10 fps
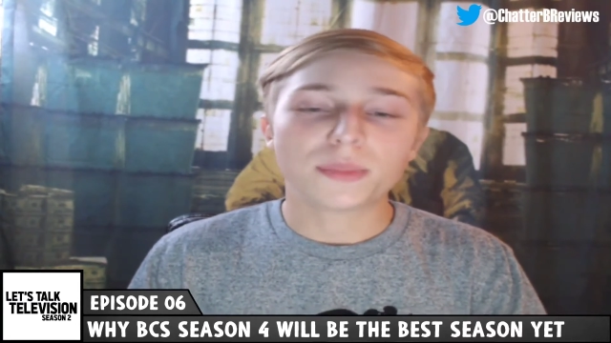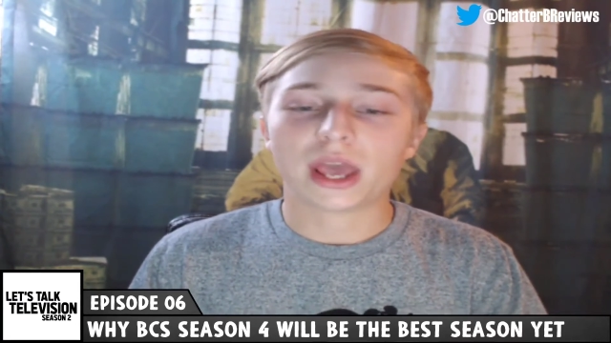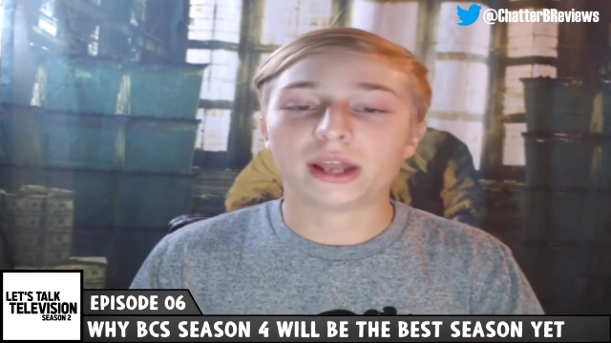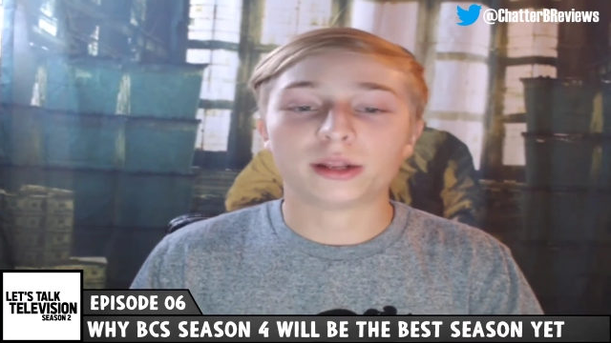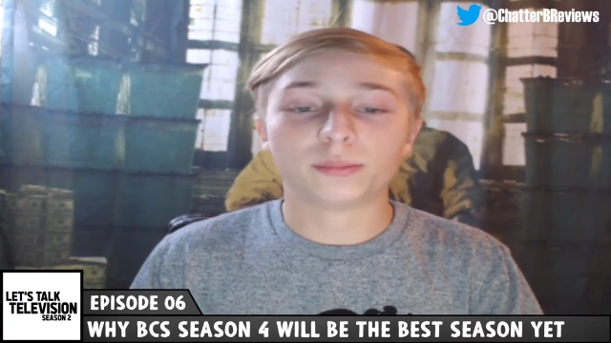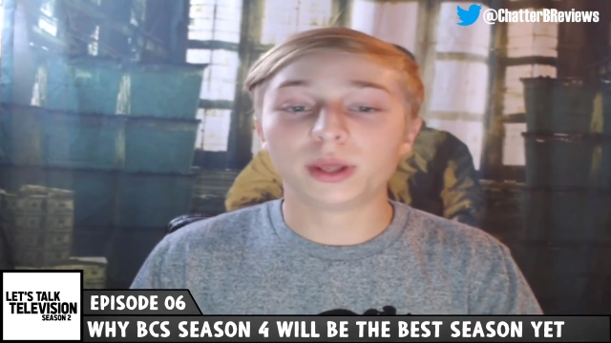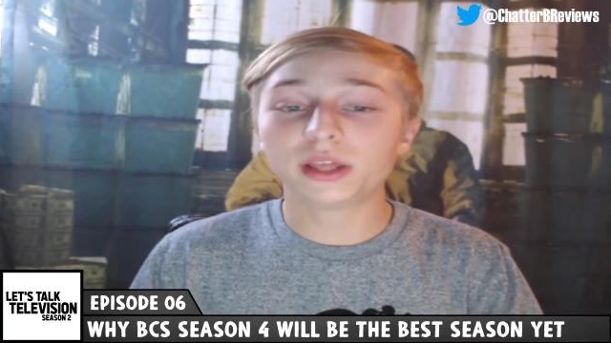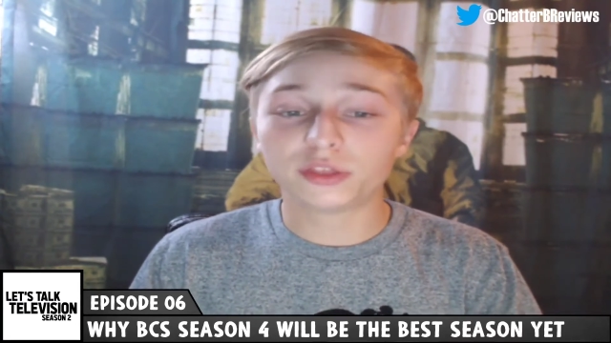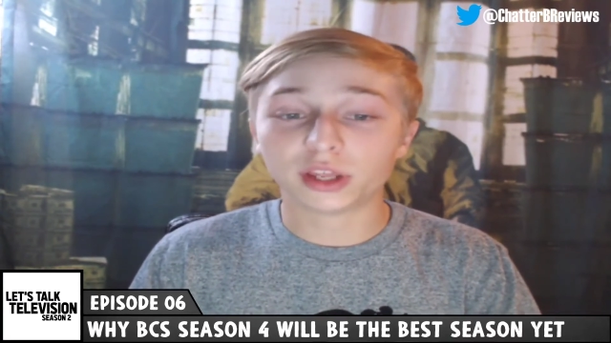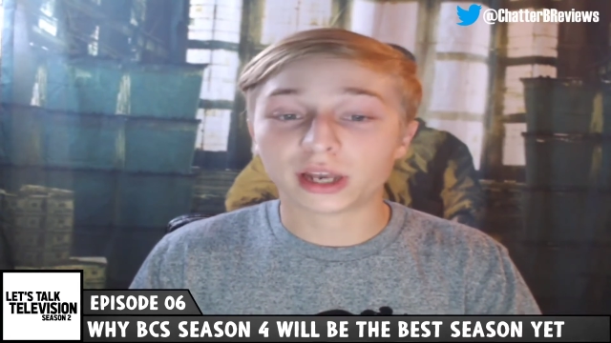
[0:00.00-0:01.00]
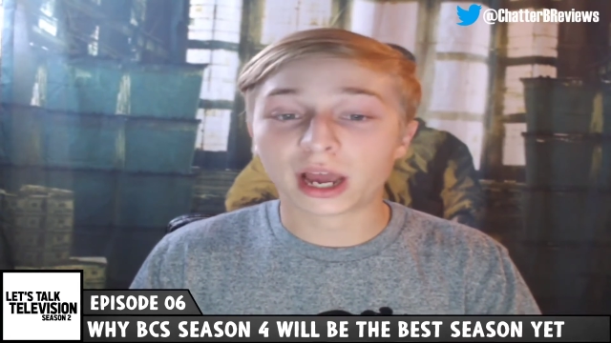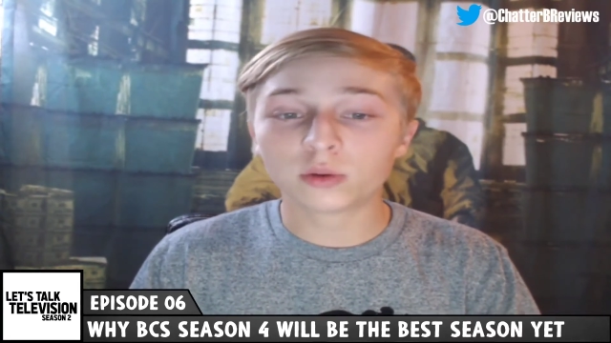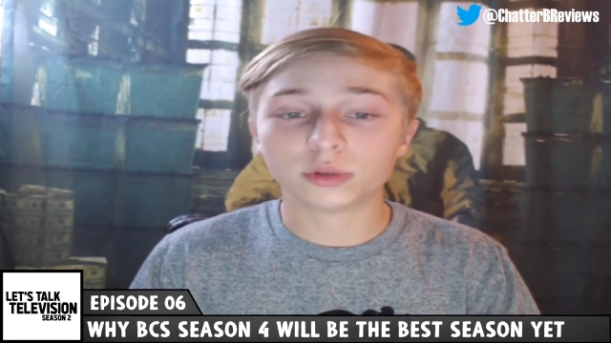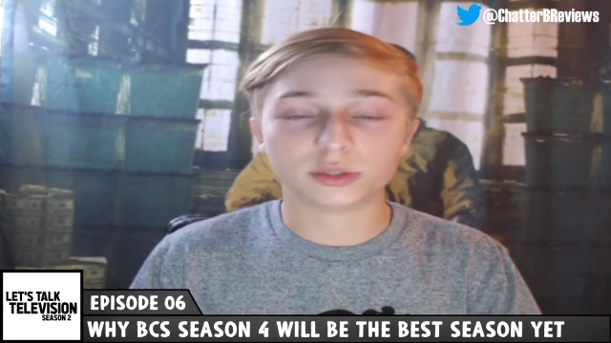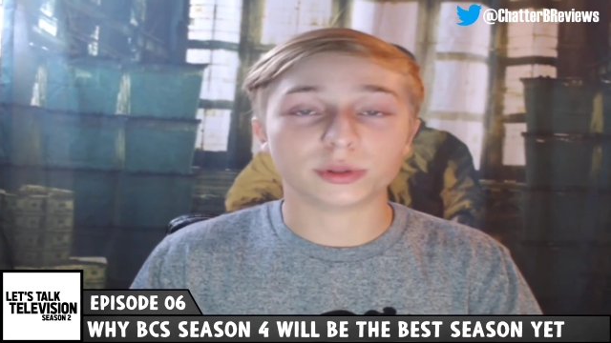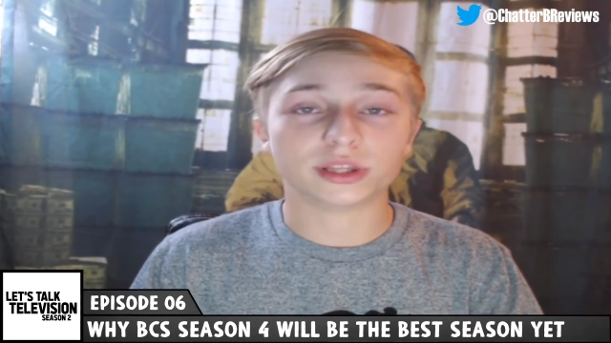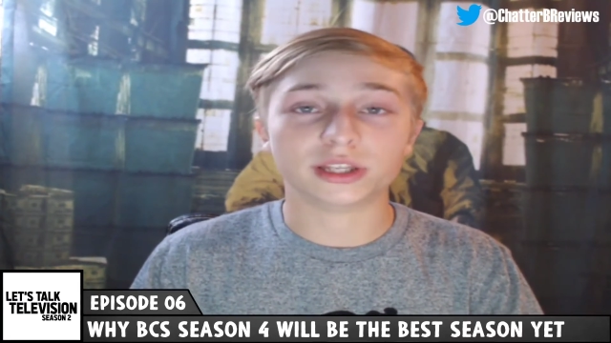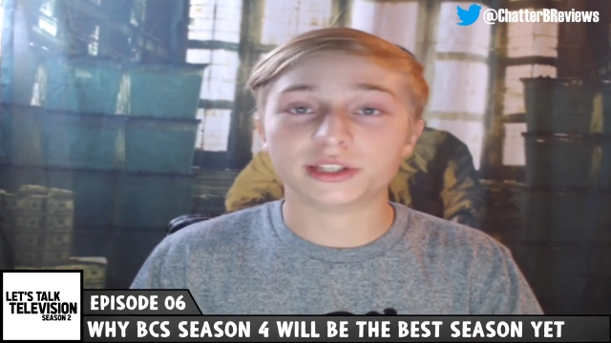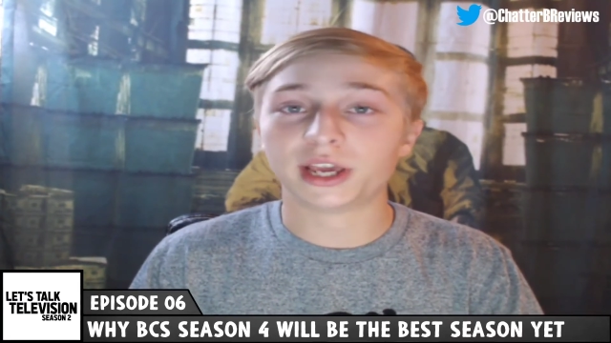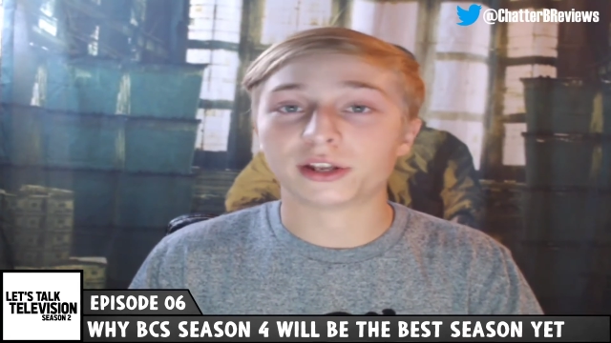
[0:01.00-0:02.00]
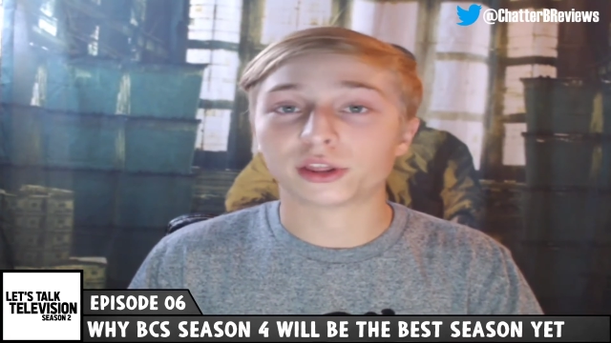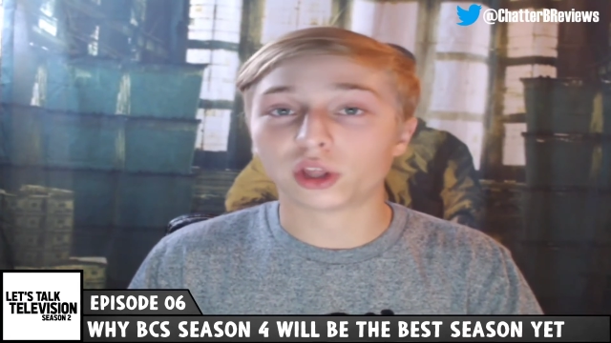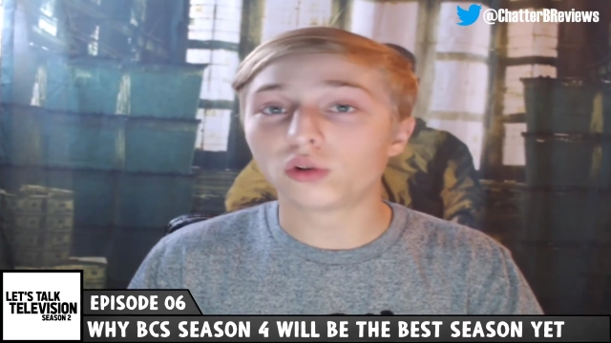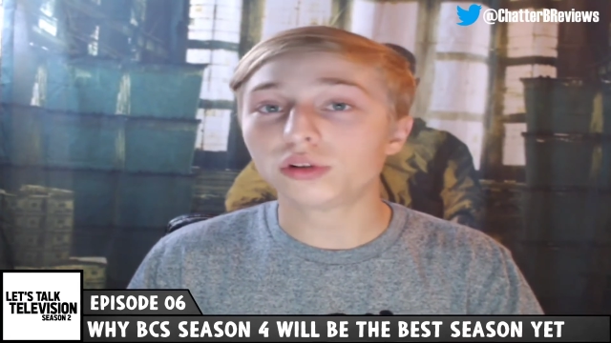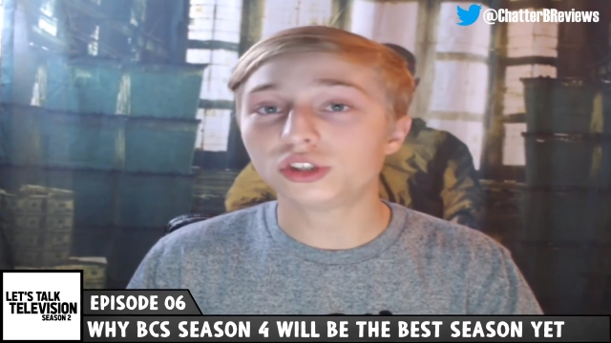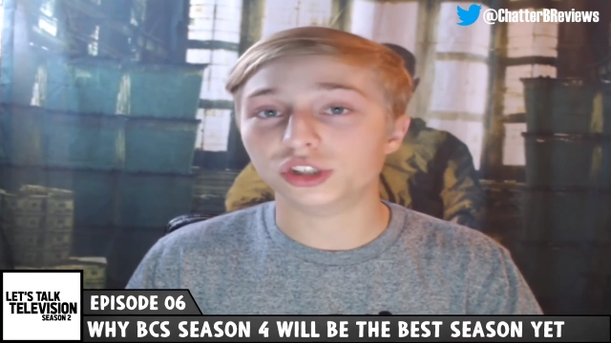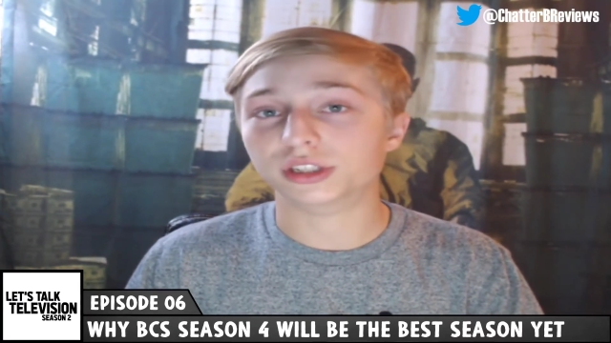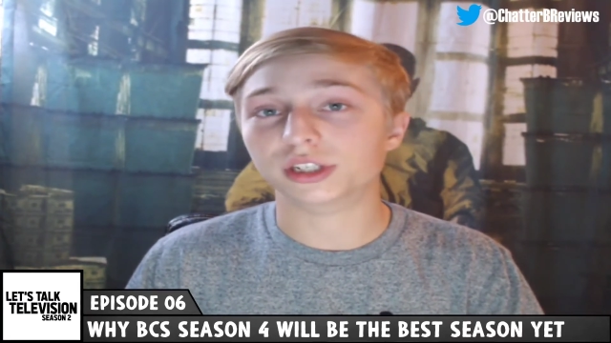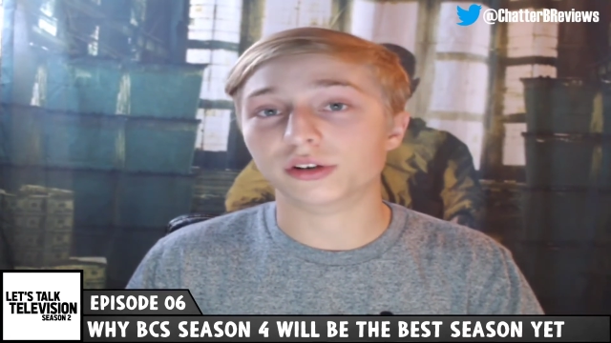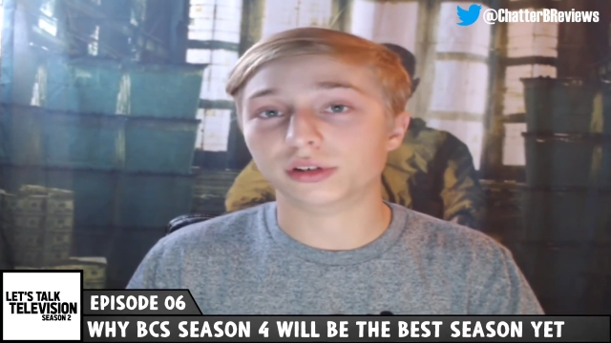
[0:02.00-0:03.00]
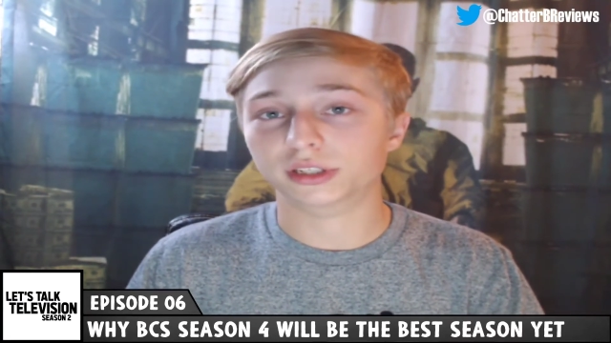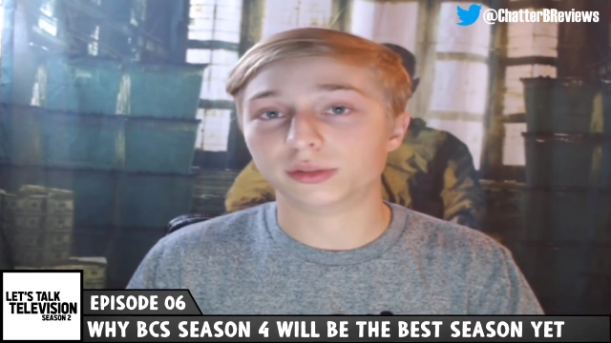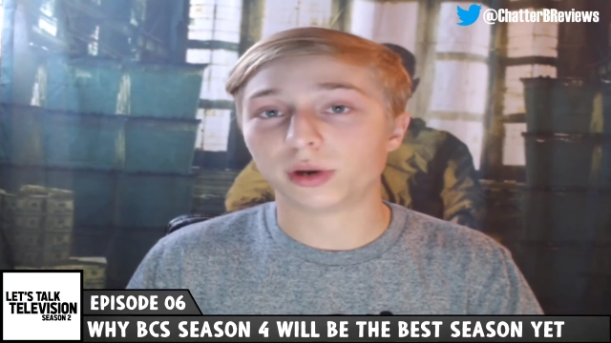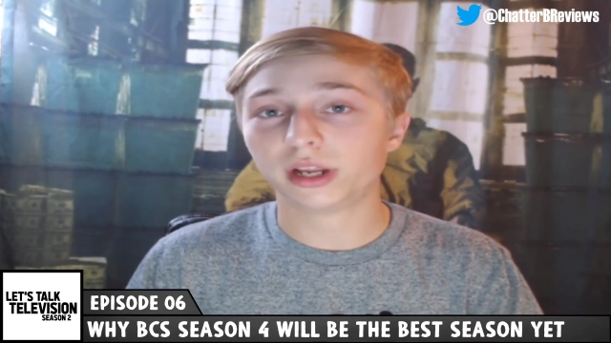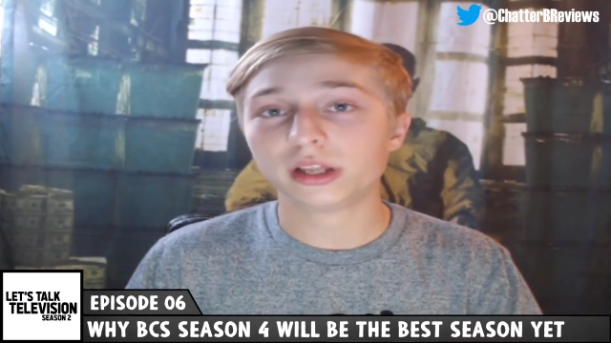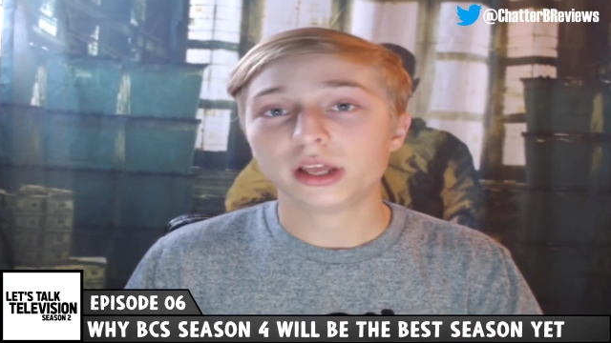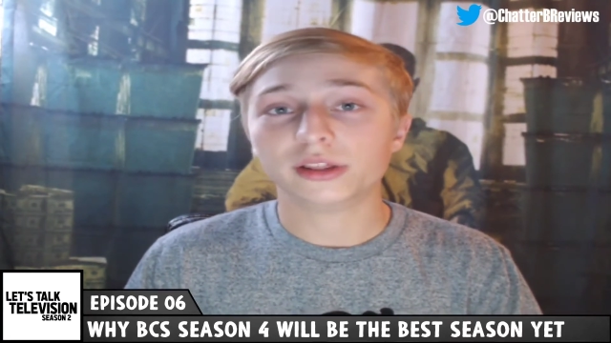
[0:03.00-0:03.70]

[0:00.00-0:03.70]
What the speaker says: And the big thing now is with these anthology series, right?